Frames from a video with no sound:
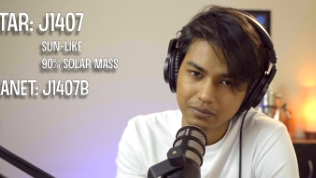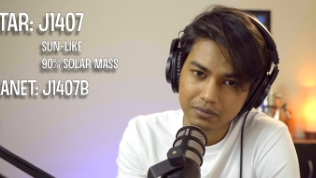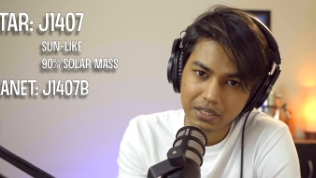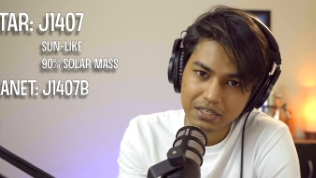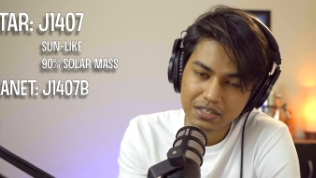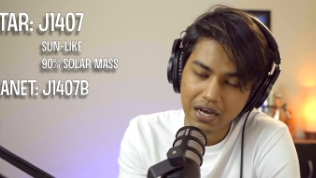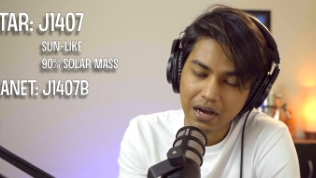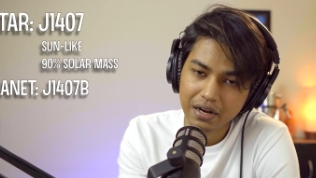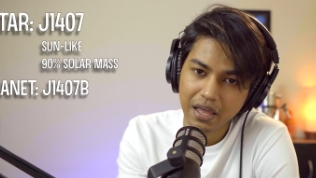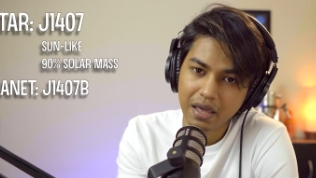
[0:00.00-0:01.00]
the
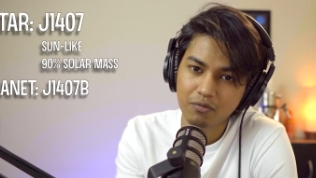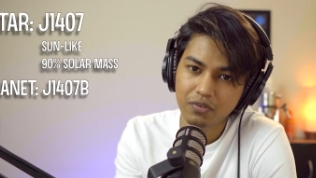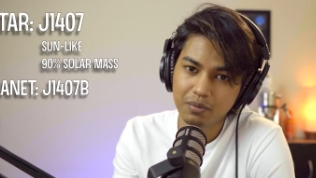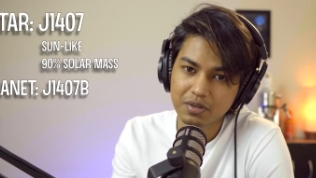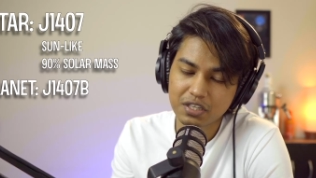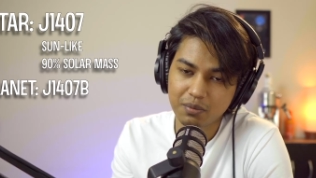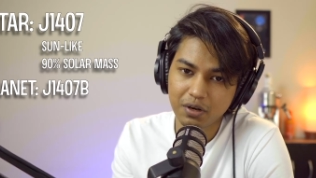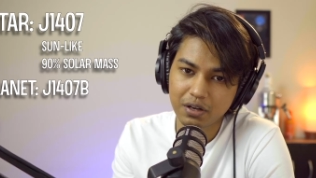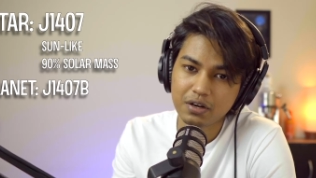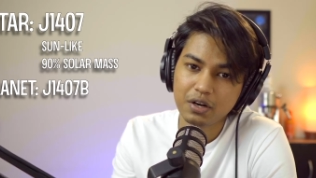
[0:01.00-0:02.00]
star name will be
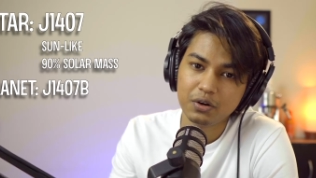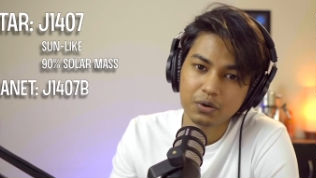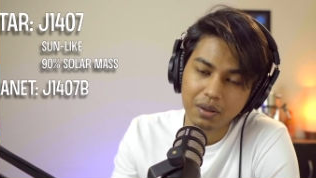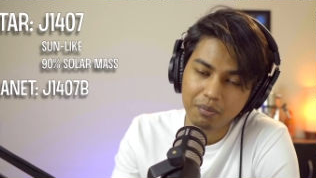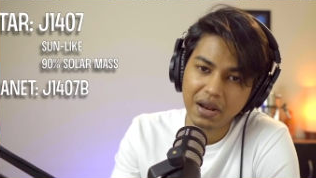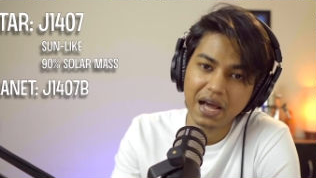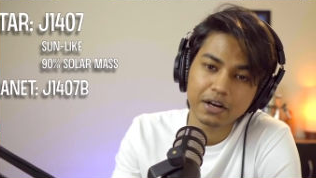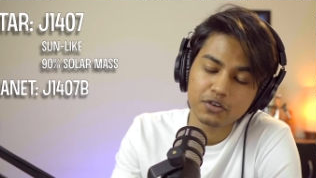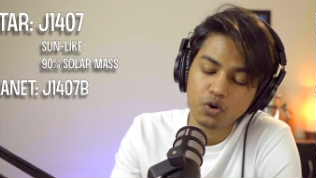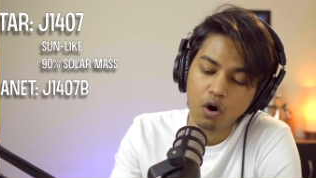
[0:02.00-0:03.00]
similar to the
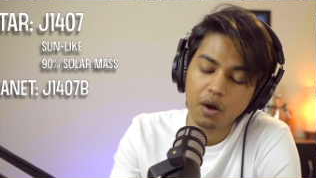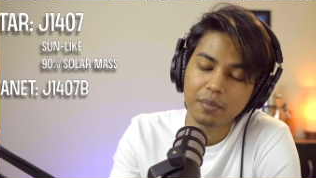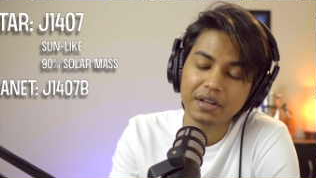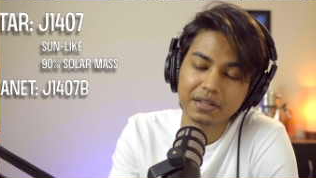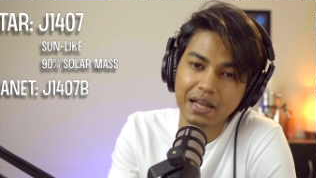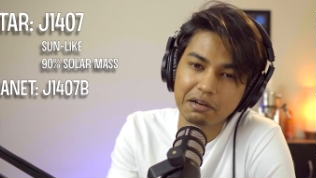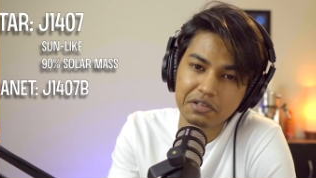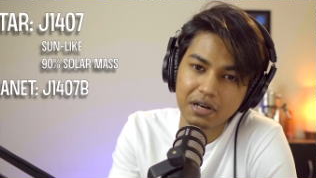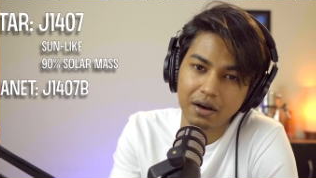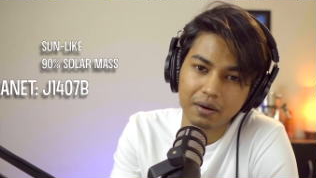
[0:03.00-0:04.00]
planets orbiting that
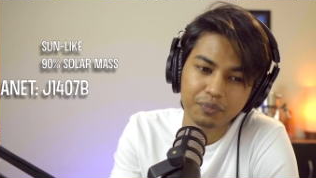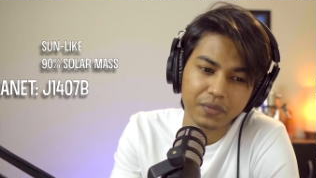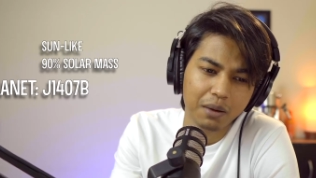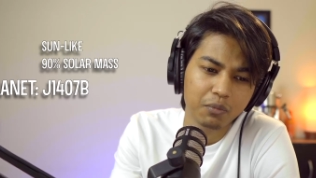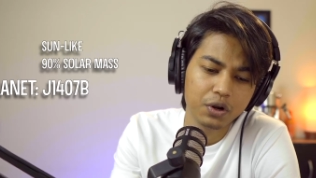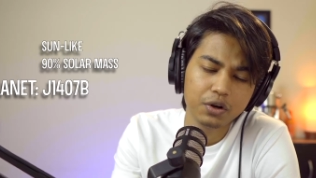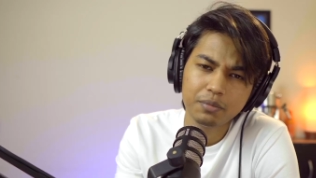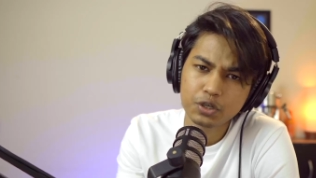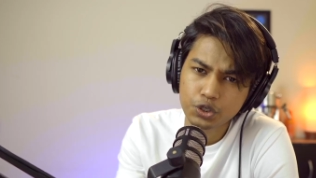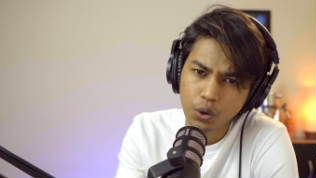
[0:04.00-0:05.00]
star. I'm going to
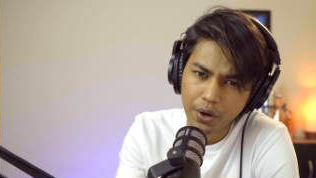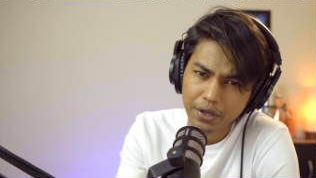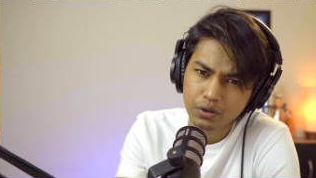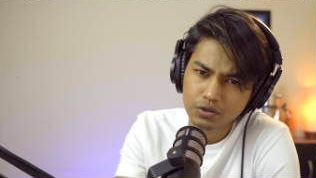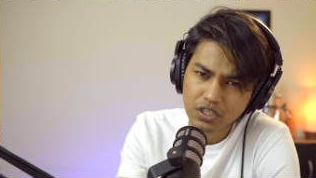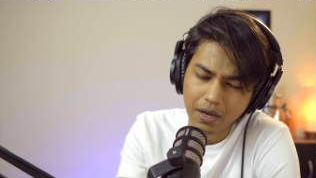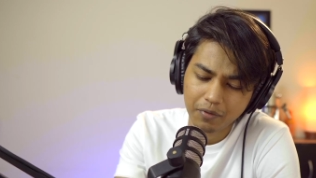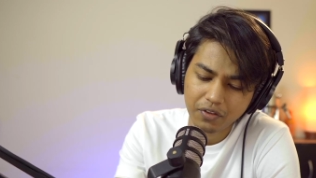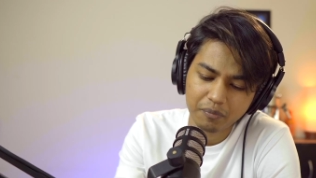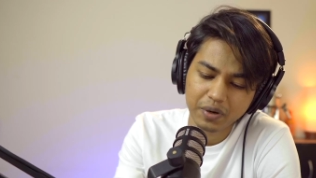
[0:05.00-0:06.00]
be showing you some
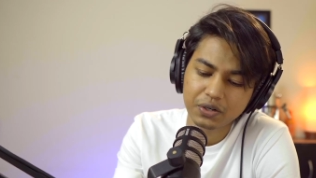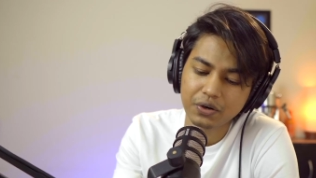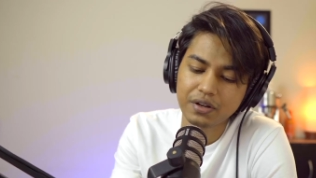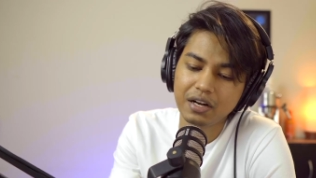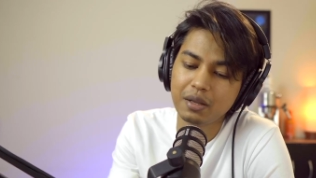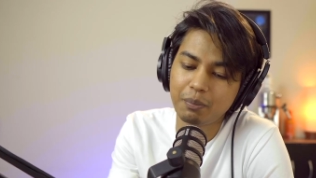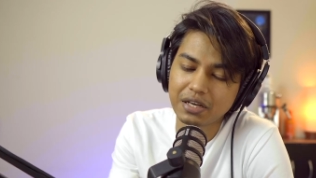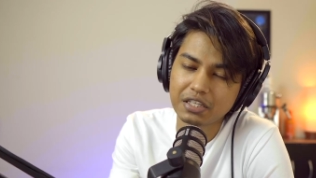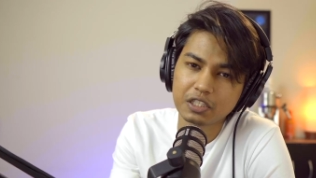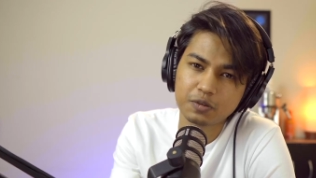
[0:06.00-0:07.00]
of the pictorial
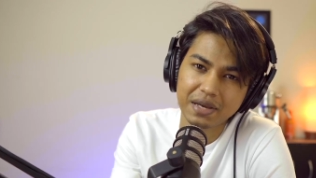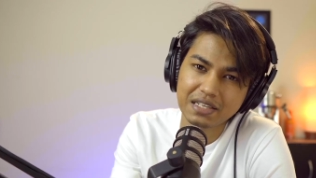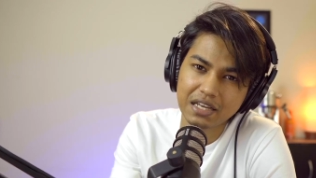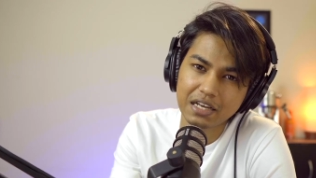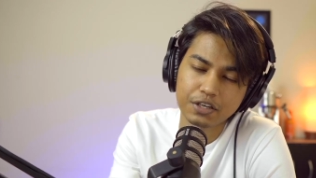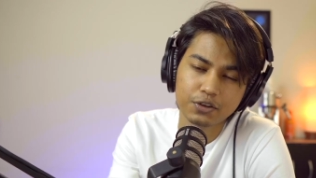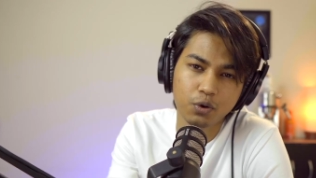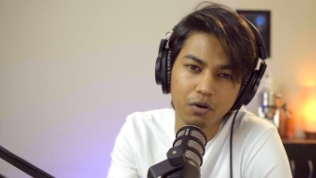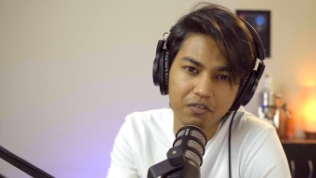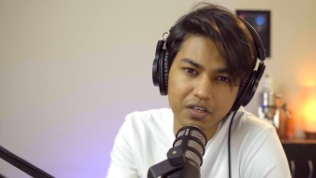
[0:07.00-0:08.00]
depictions. Spacecast is
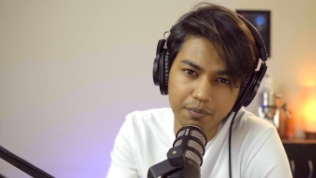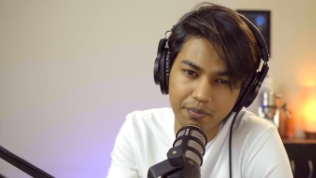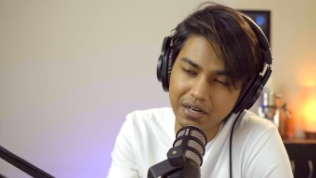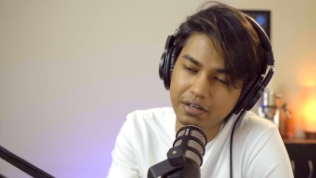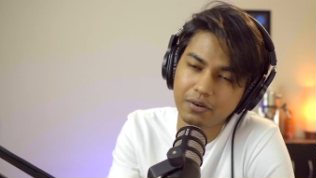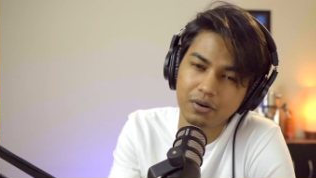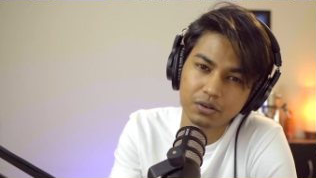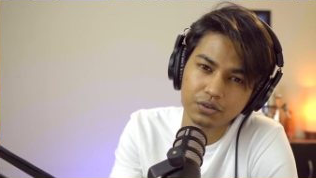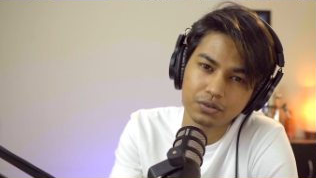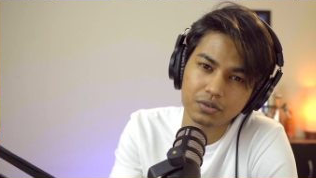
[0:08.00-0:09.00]
always better on
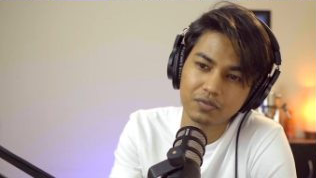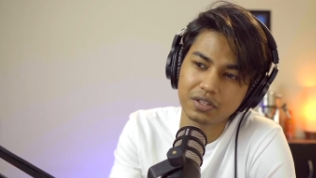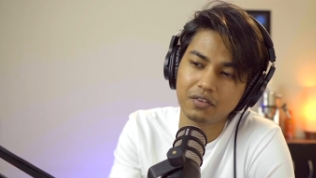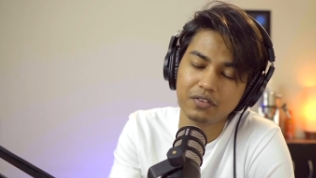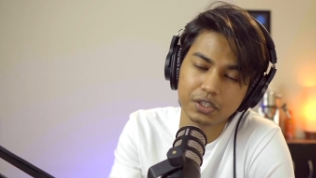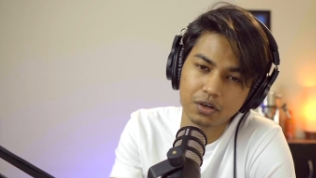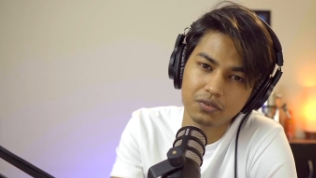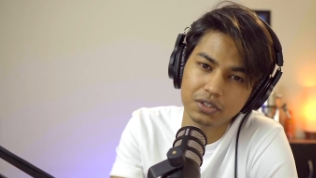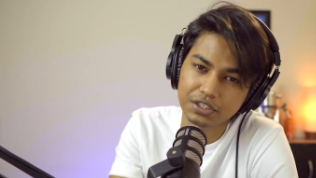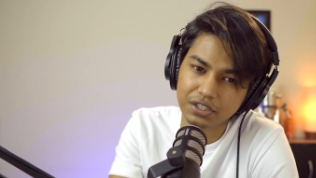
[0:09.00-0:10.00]
YouTube with the video
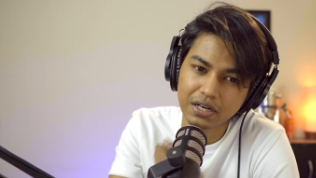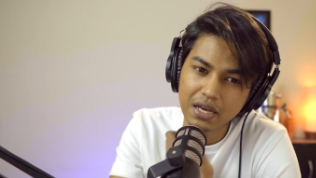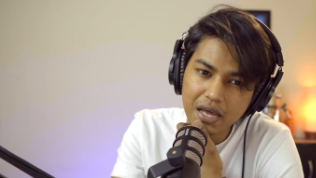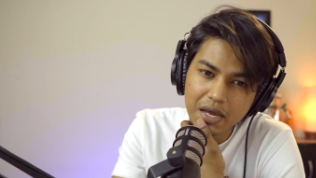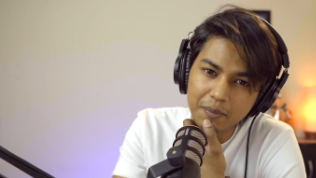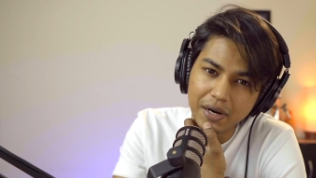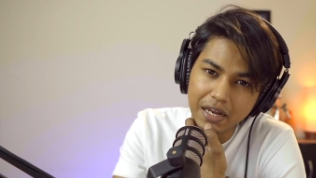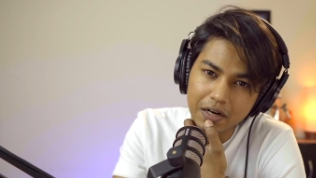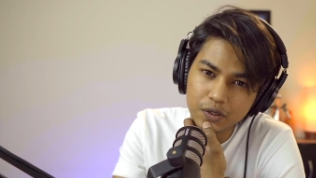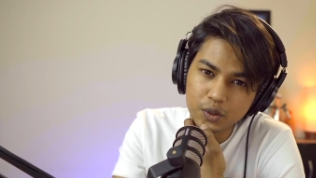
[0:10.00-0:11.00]
version, but
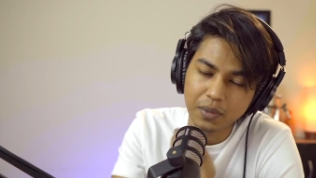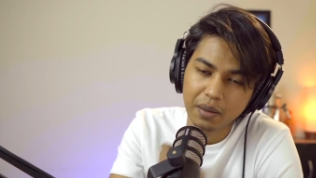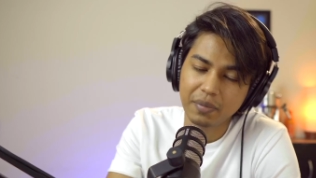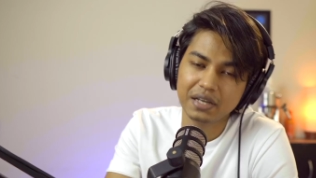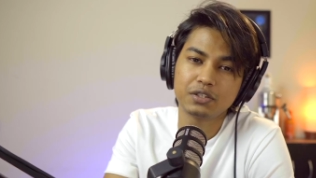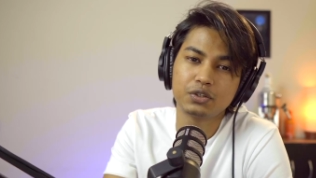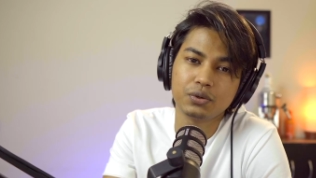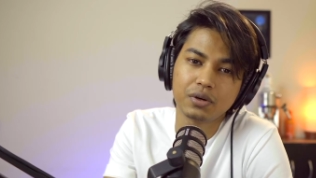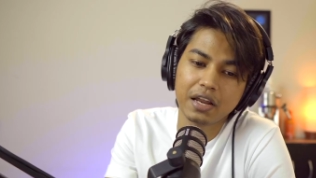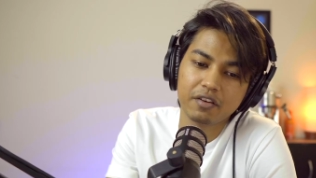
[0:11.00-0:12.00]
I'll do my best
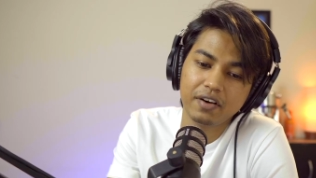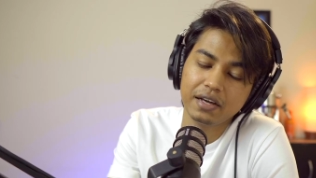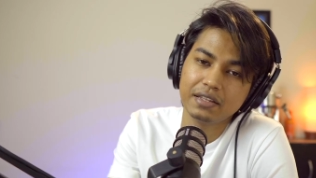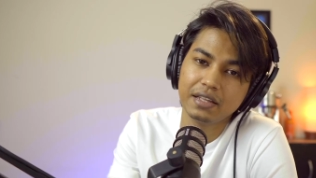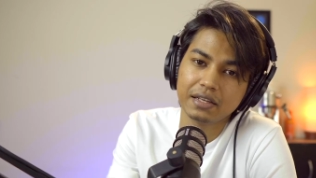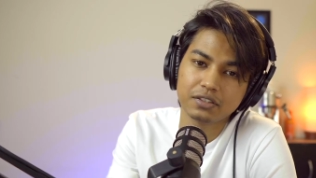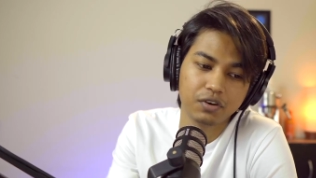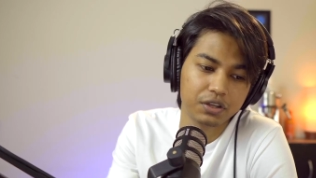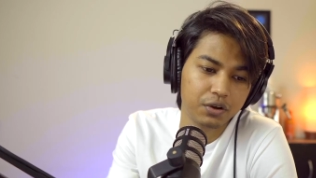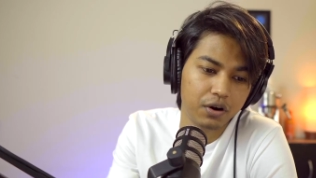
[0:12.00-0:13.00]
to clarify things
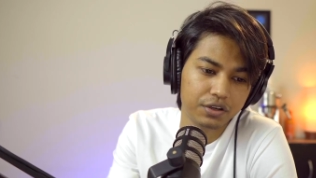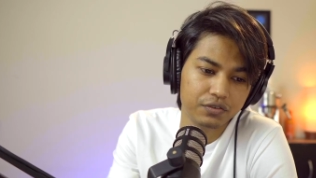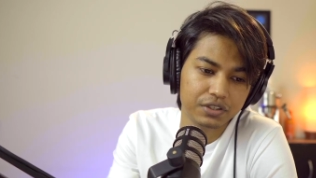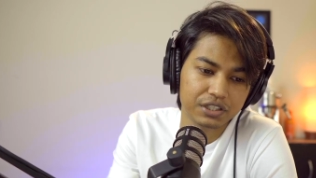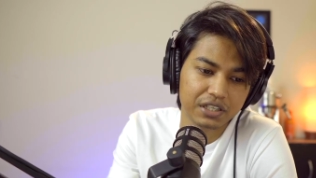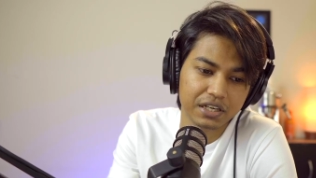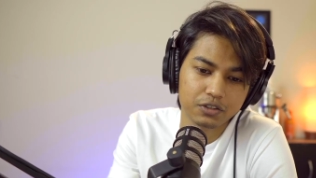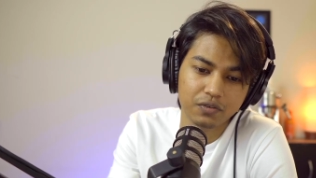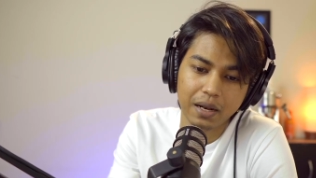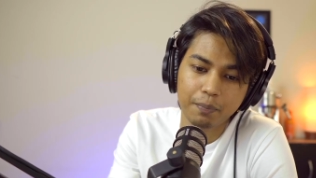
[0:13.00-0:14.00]
for the audio version
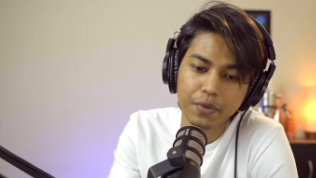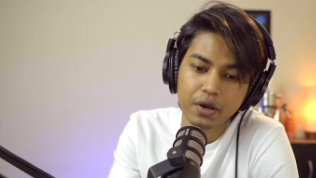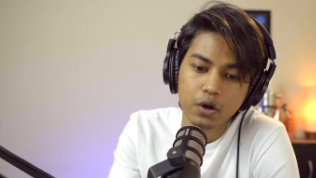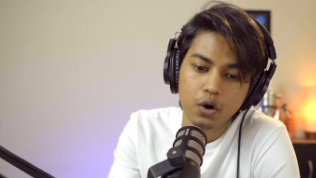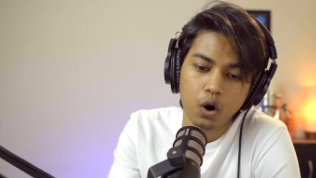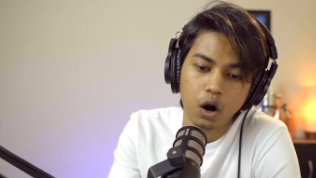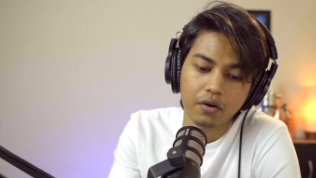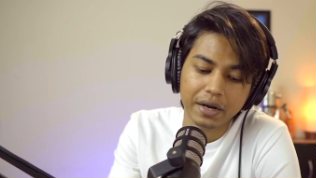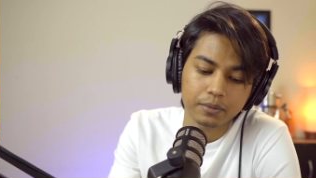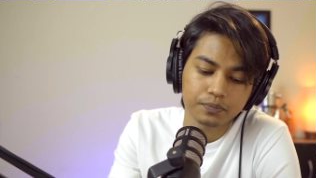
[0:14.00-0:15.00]
as well. All
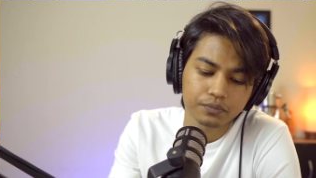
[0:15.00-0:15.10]
right.